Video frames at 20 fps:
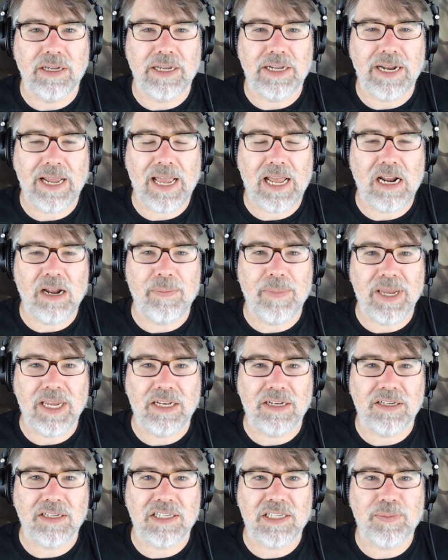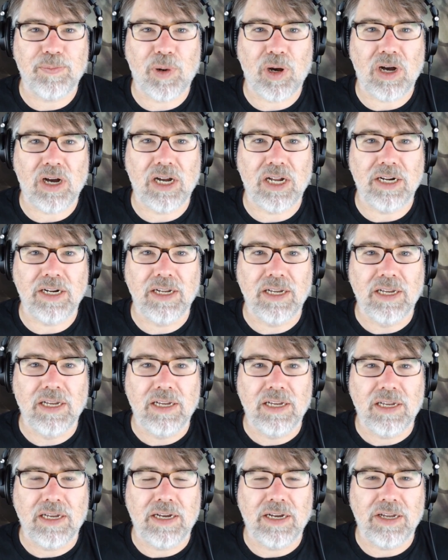enemy to spawn.
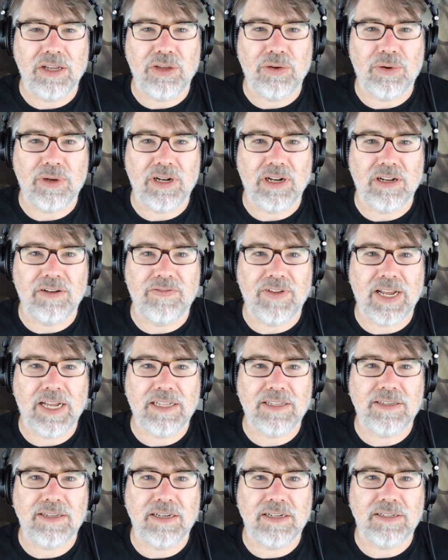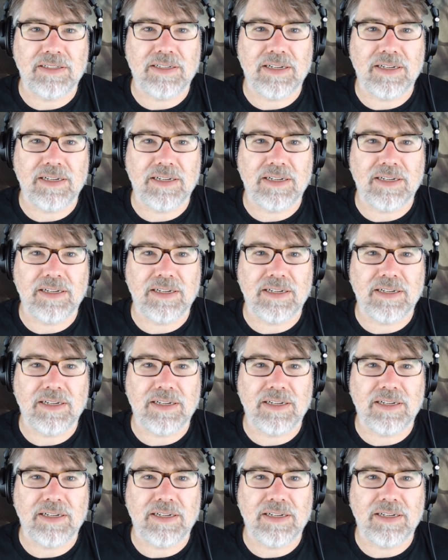You can advance it